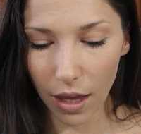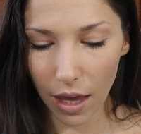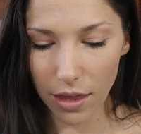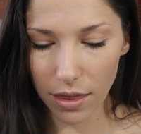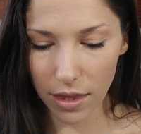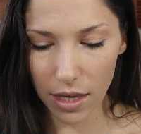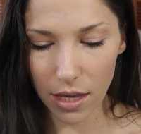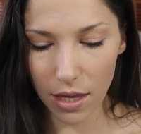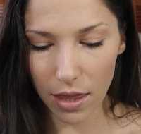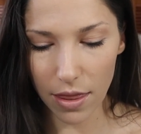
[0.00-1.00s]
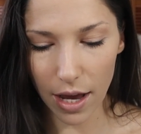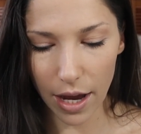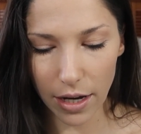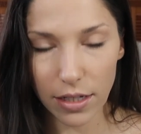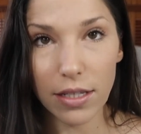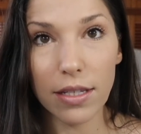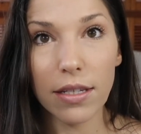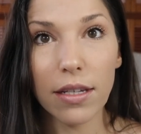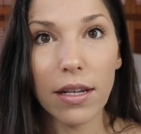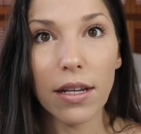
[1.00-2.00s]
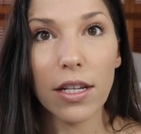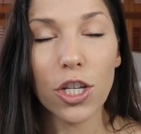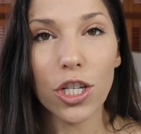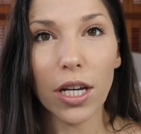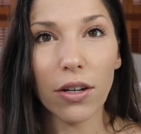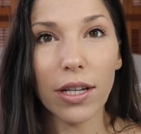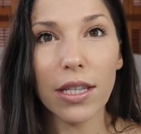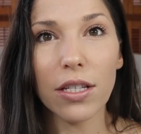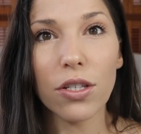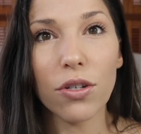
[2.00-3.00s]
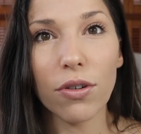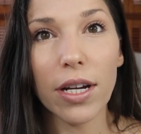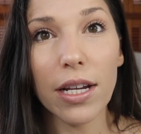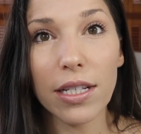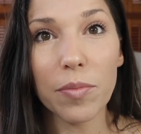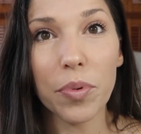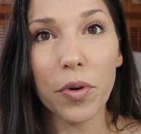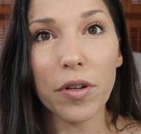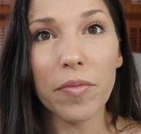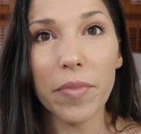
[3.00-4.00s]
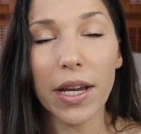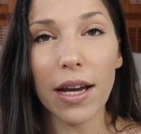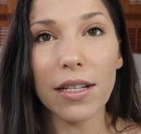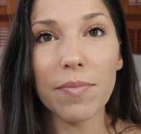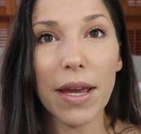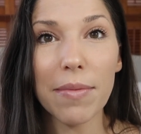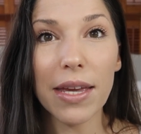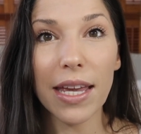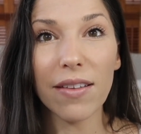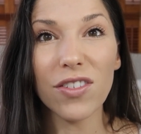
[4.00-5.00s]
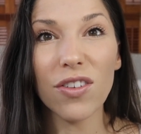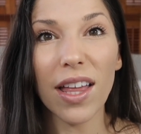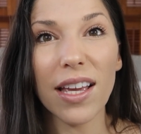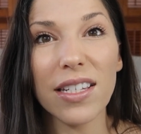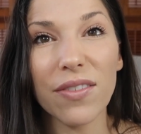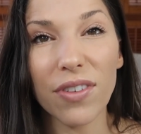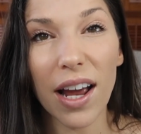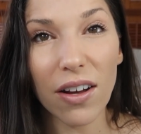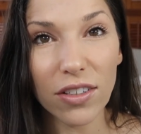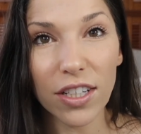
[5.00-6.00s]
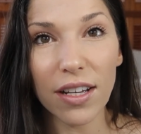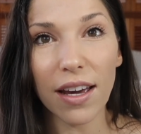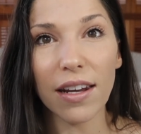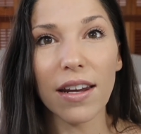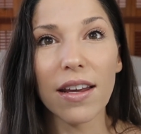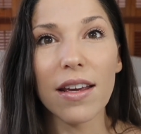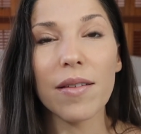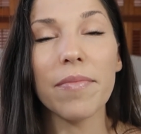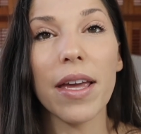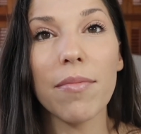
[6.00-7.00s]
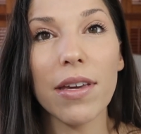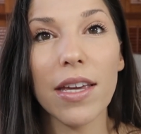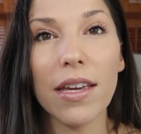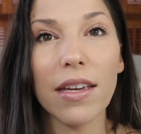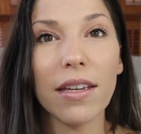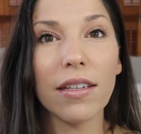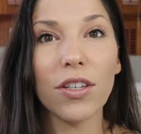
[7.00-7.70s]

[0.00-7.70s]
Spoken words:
I think that sharing this story is important, because maybe it gives you like a different outlook, and maybe,